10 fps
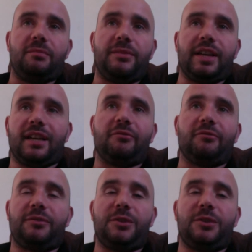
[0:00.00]
they get a
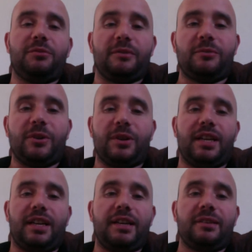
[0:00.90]
review of where
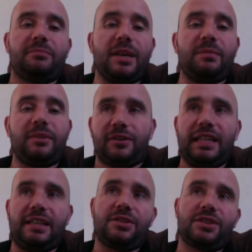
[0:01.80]
they are, maybe on
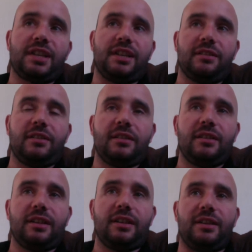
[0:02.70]
each skill,
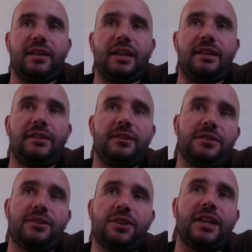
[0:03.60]
and then there's
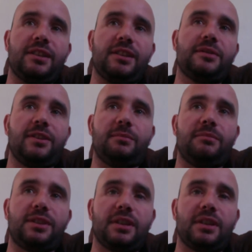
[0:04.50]
a chance for them to